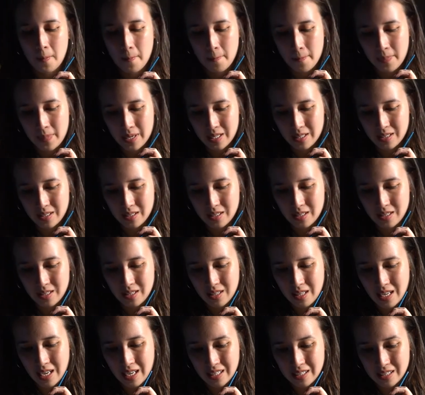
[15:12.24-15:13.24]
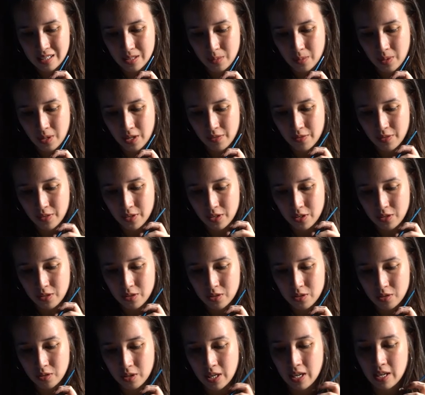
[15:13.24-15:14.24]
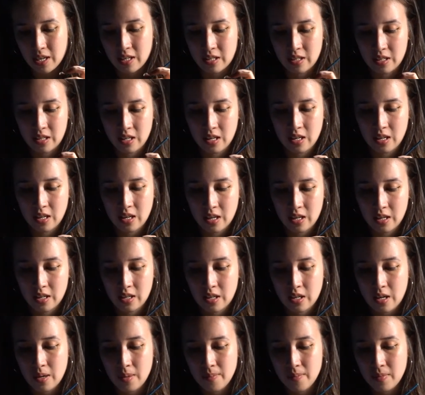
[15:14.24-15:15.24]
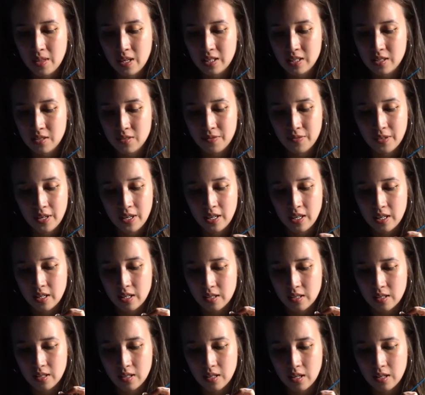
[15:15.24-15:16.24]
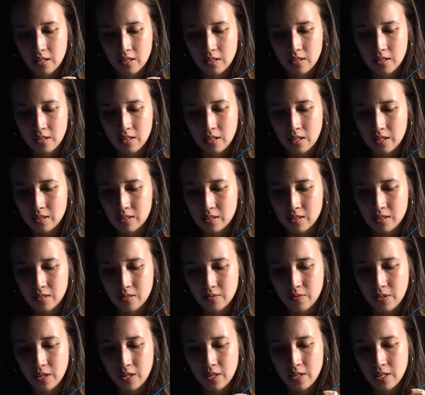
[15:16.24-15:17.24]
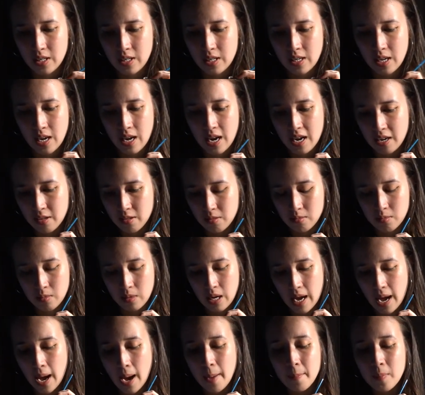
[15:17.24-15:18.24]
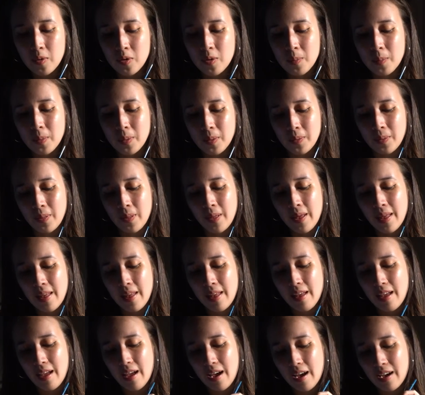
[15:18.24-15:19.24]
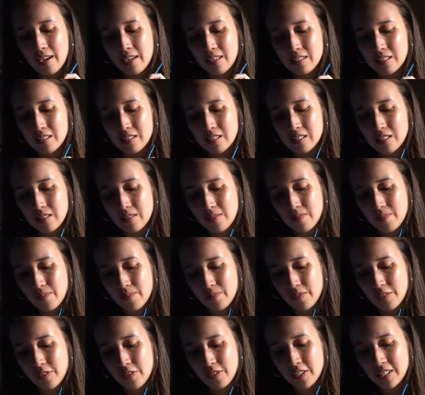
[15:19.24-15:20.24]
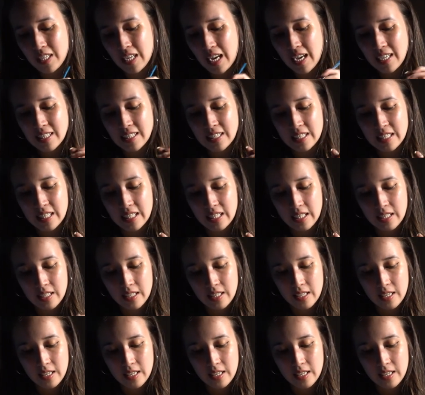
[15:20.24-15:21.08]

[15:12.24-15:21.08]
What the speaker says: but that's a way for you to gain income, that's fine. And that's very admirable and fantastic.